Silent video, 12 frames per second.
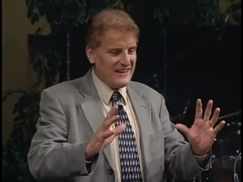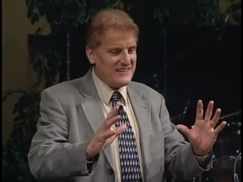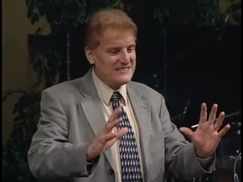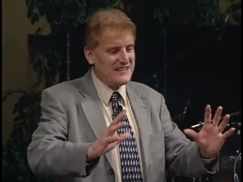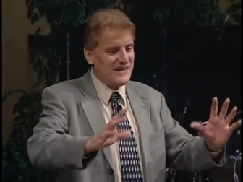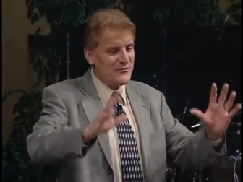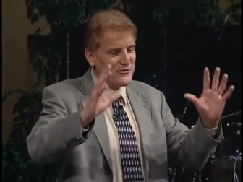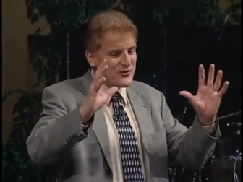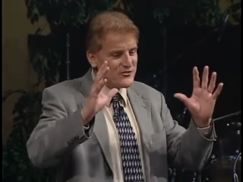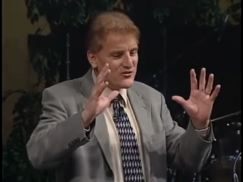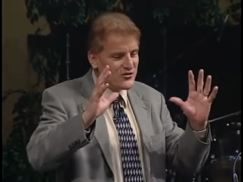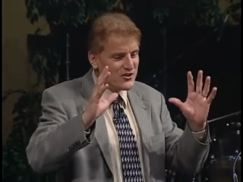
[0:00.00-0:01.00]
He said,
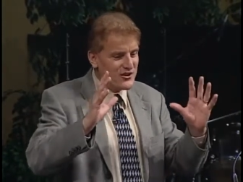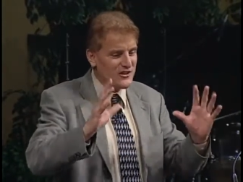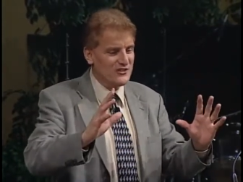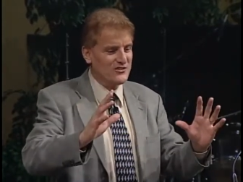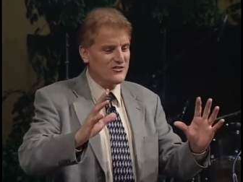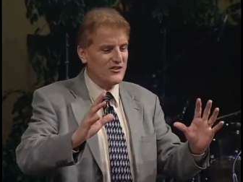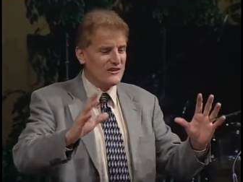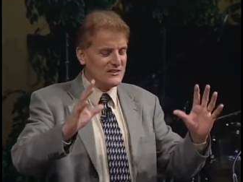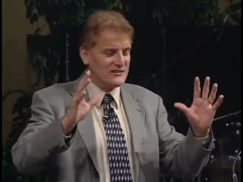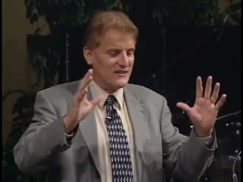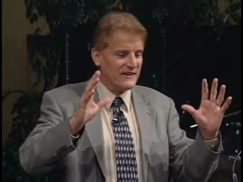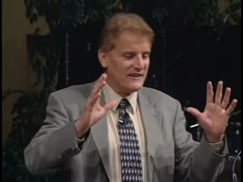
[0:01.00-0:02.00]
"The church."
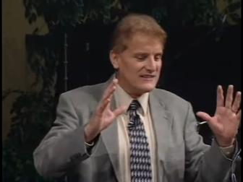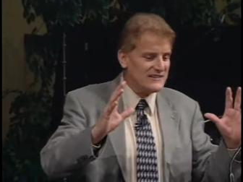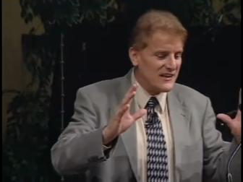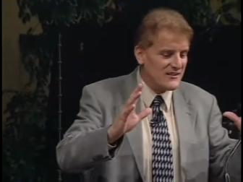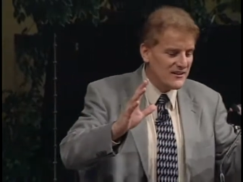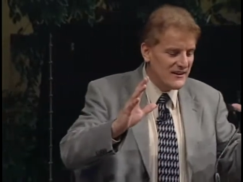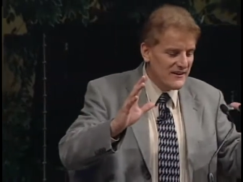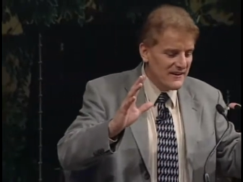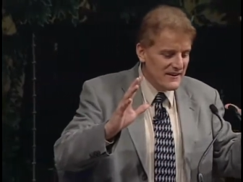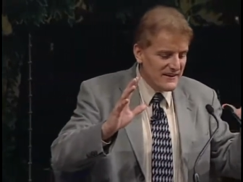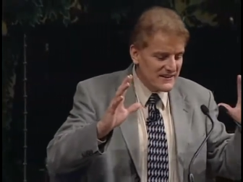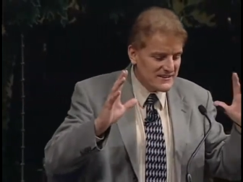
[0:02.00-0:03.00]
The, sorry, he said,
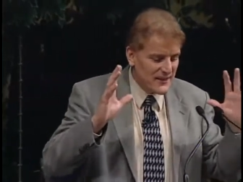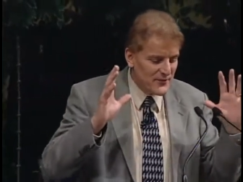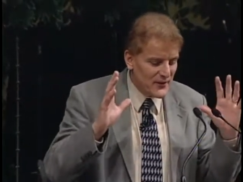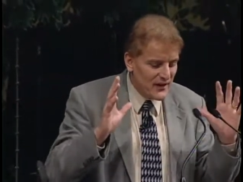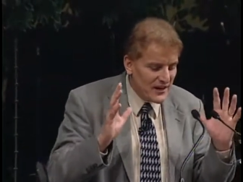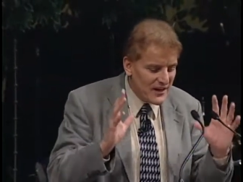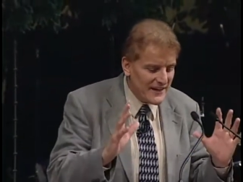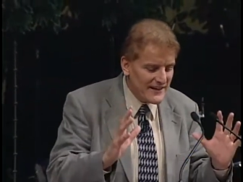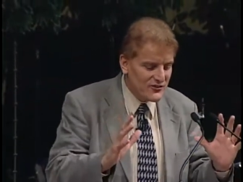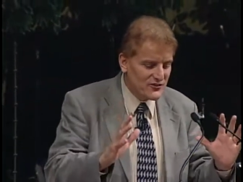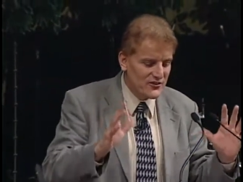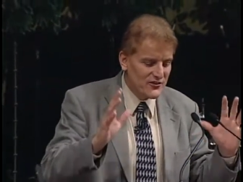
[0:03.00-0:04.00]
"He said the
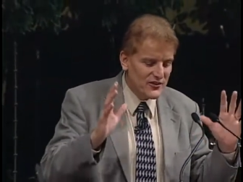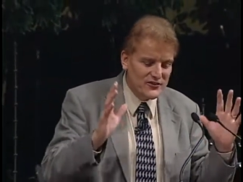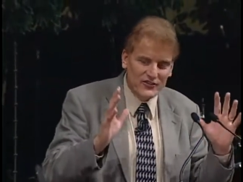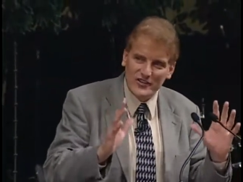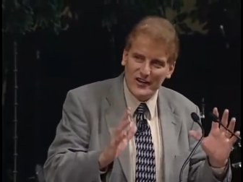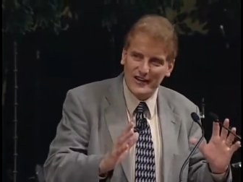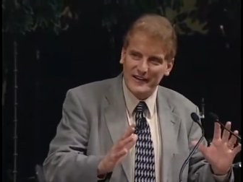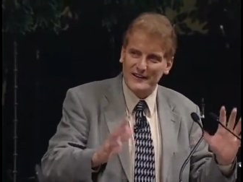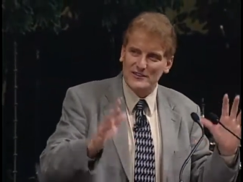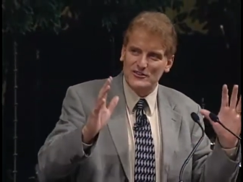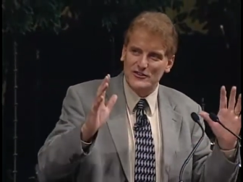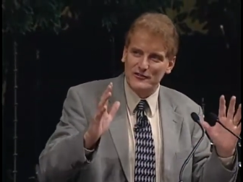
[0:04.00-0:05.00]
light that
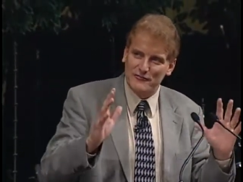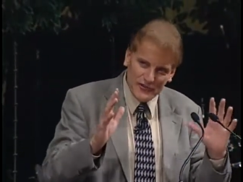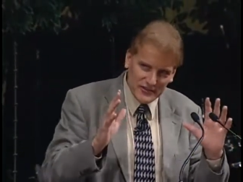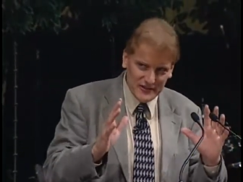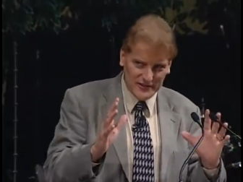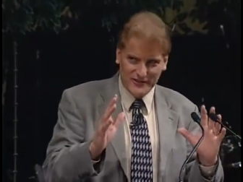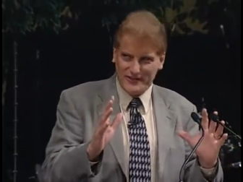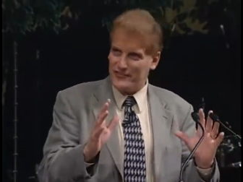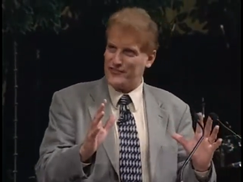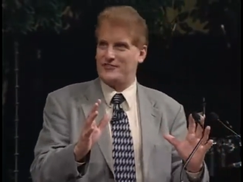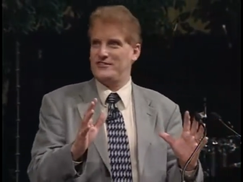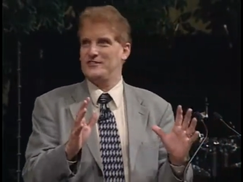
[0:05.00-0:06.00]
shines the
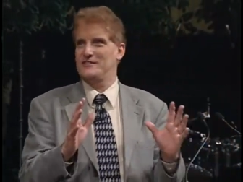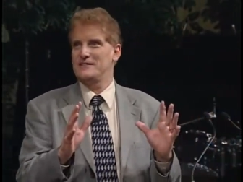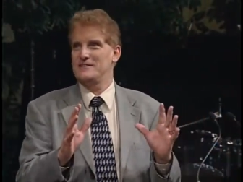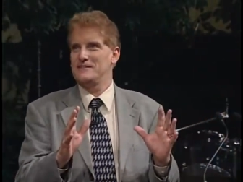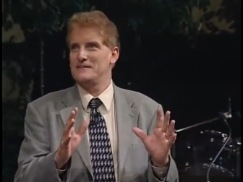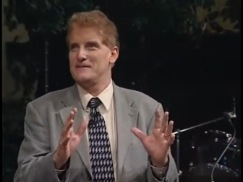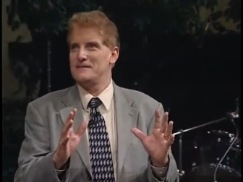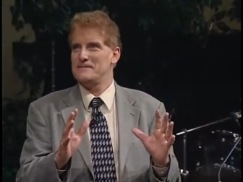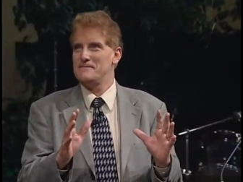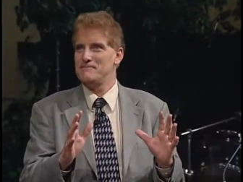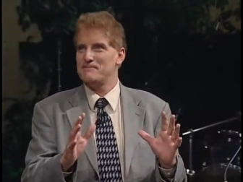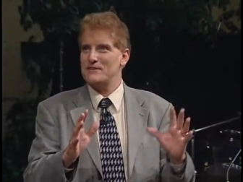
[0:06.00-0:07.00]
furthest
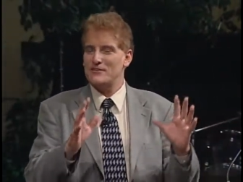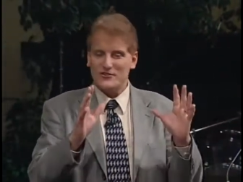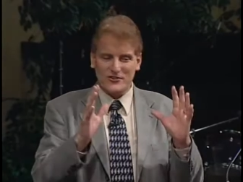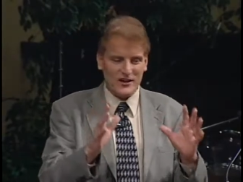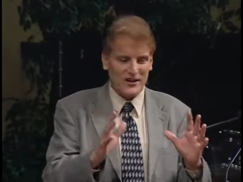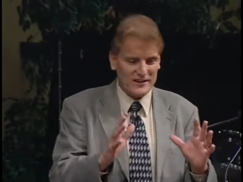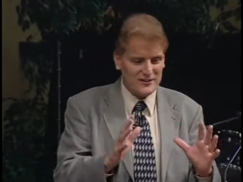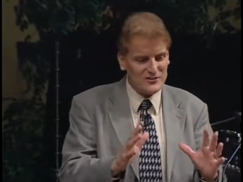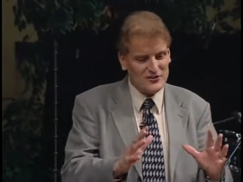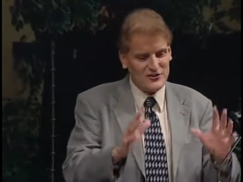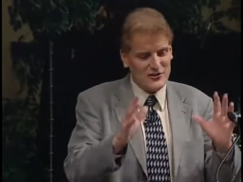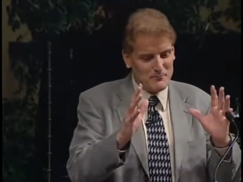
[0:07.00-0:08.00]

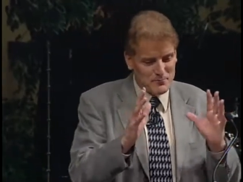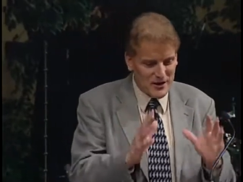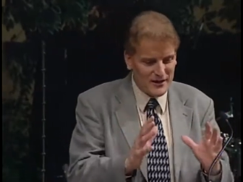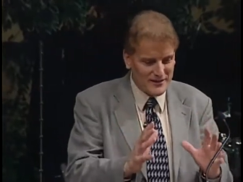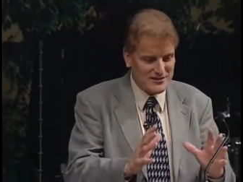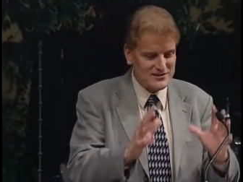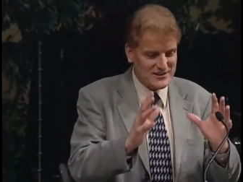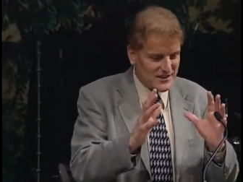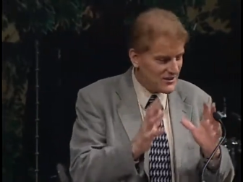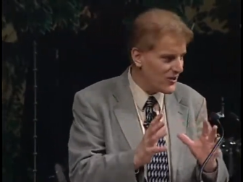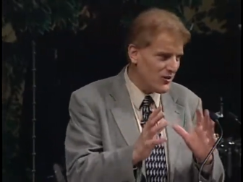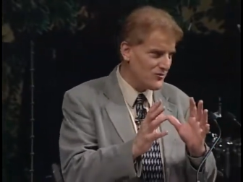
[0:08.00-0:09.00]
shines the brightest
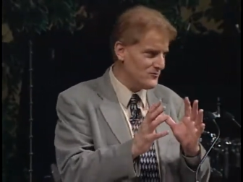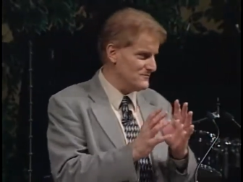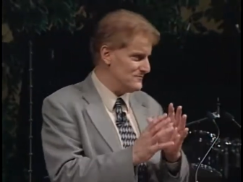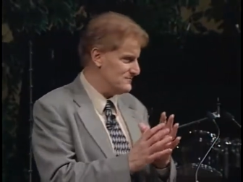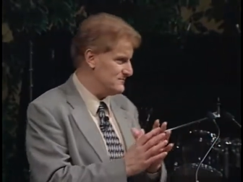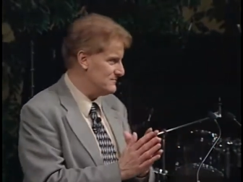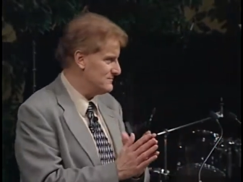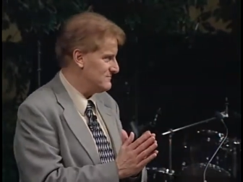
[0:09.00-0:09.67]
at home."